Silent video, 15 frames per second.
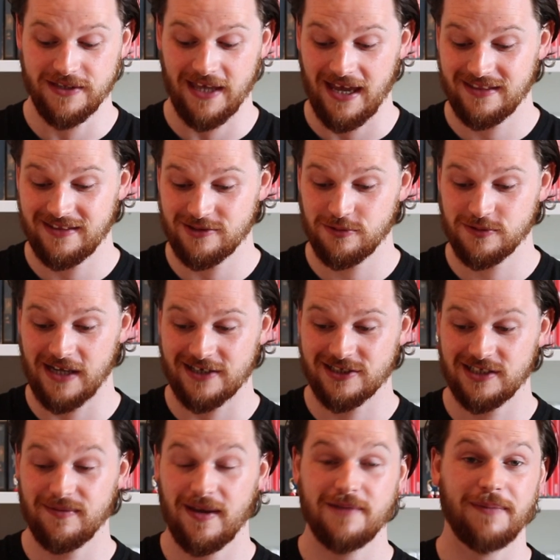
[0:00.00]
yeah, this was
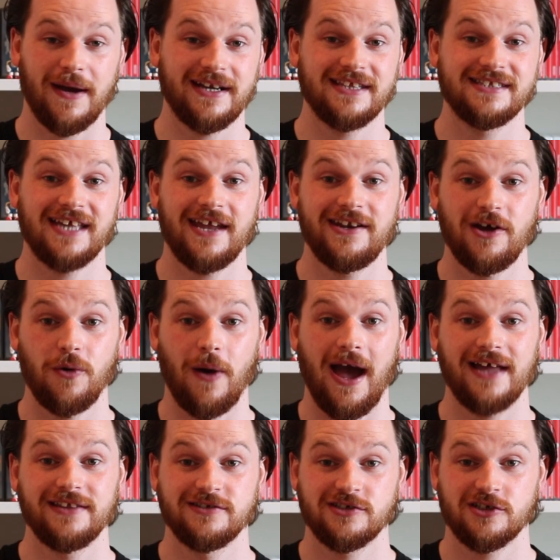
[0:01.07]
actually made by Nintendo
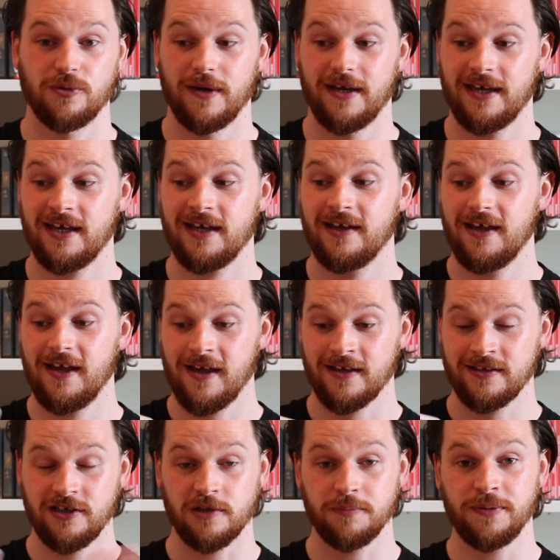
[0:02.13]
and Square.
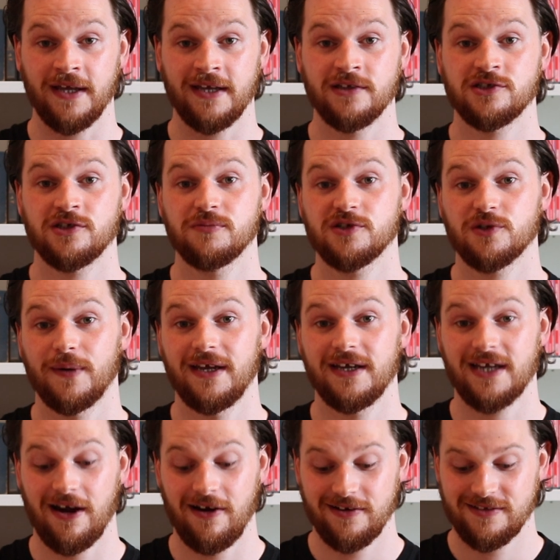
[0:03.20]
You could play as some Square
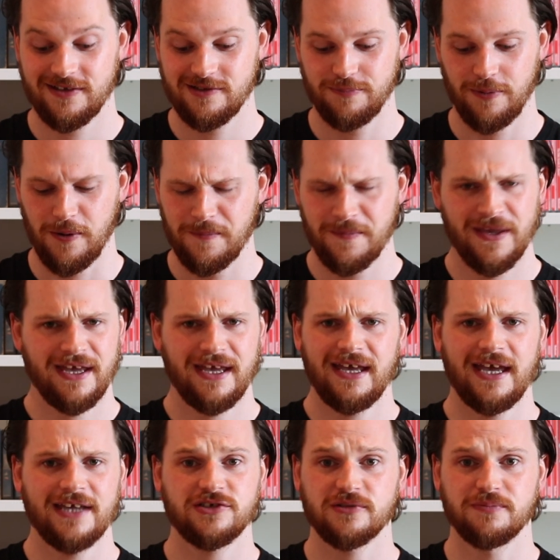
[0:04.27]
characters, but
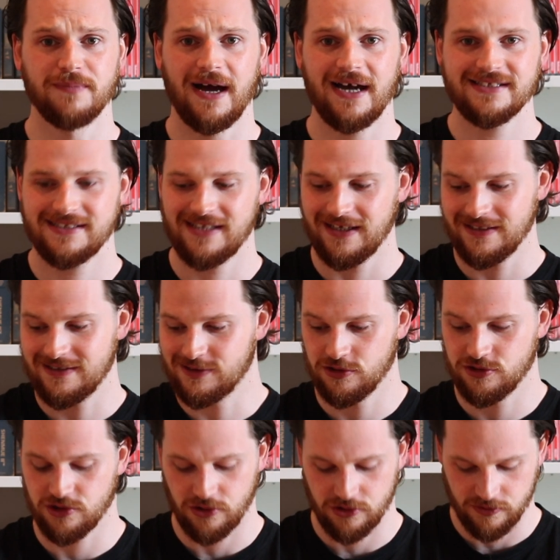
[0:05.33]
it's just mad that it's
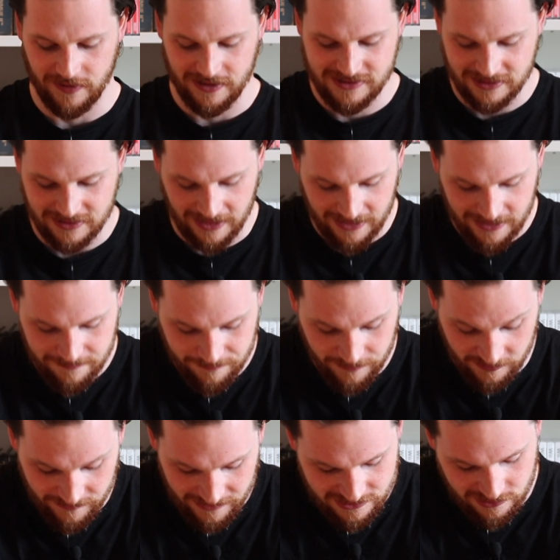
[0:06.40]
such an underrated game.
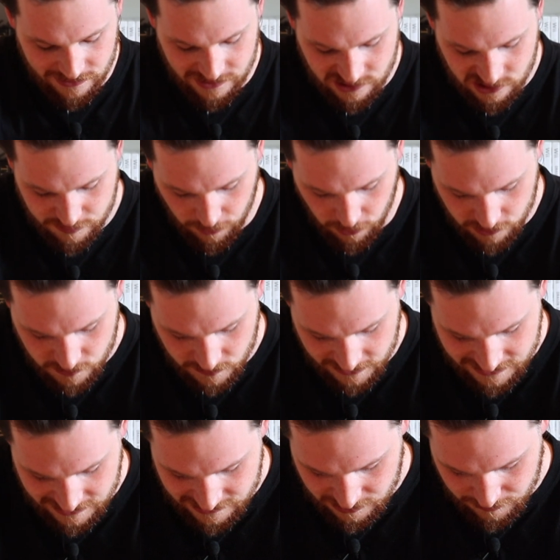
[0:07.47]
I think it's because it's sports
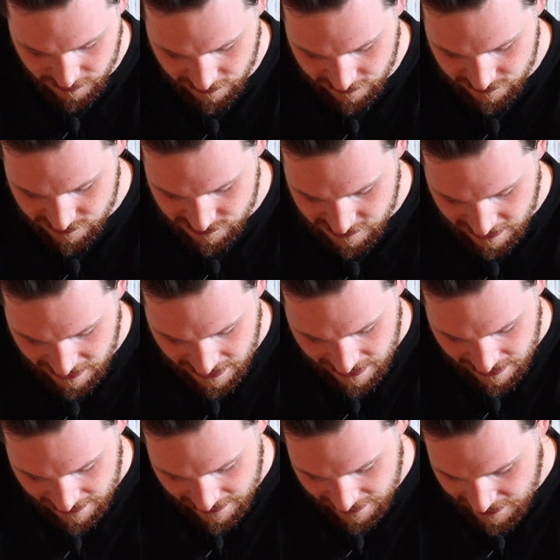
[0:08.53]
related, to be honest.
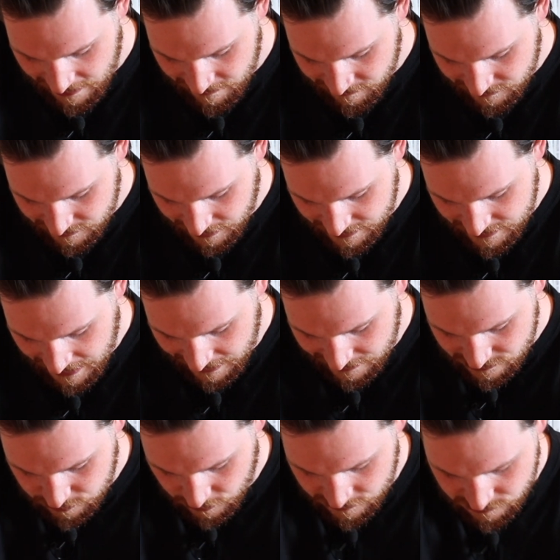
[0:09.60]
The
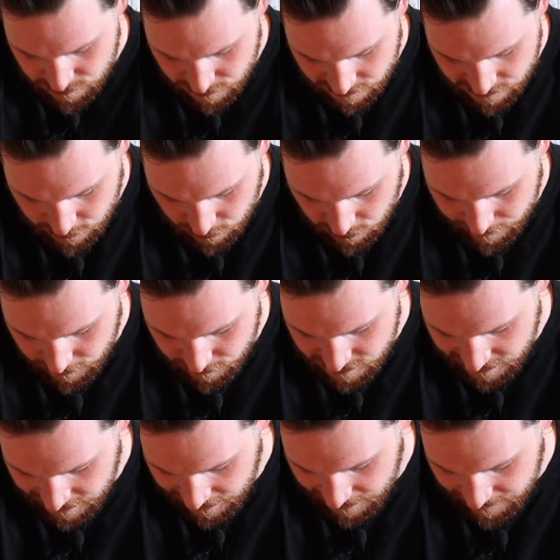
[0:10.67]
next ones we want to talk about
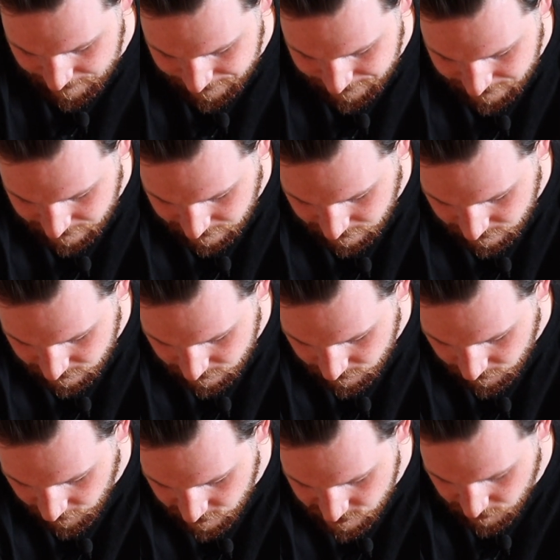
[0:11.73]
here,
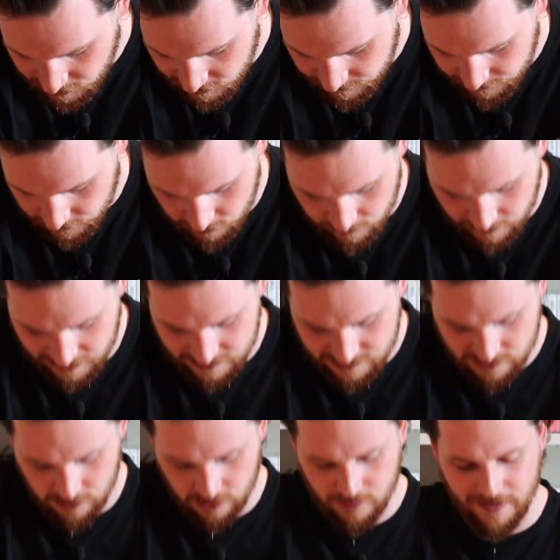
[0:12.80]
there's only a few really to
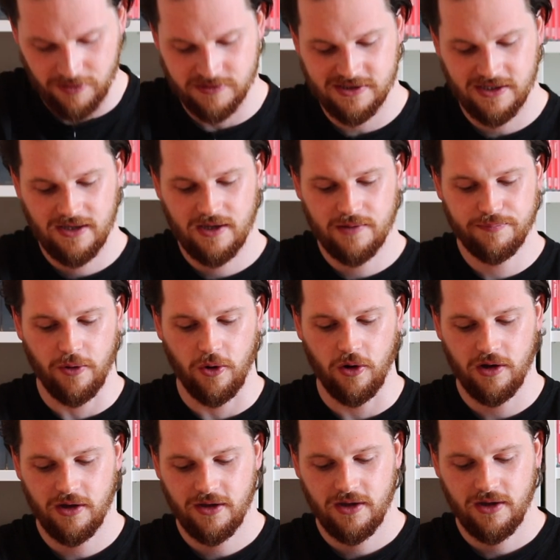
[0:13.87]
talk about,
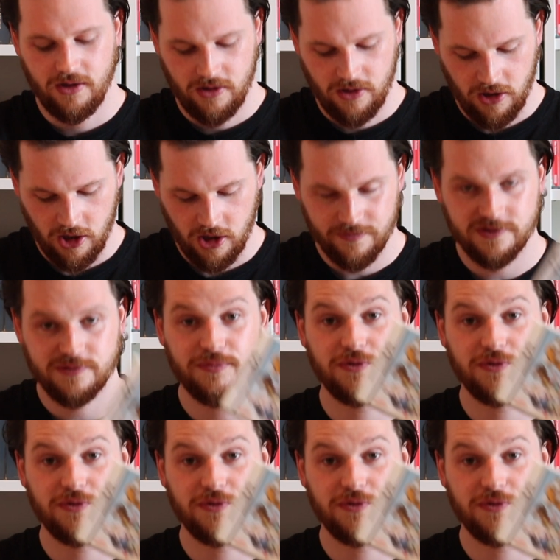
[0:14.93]
but Harvest